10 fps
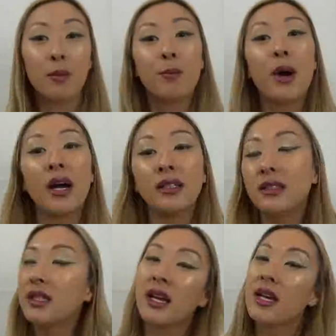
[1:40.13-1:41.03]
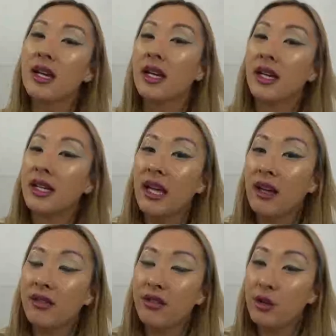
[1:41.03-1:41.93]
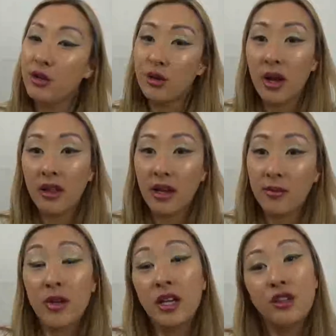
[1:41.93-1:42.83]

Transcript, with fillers: But if you do not like me,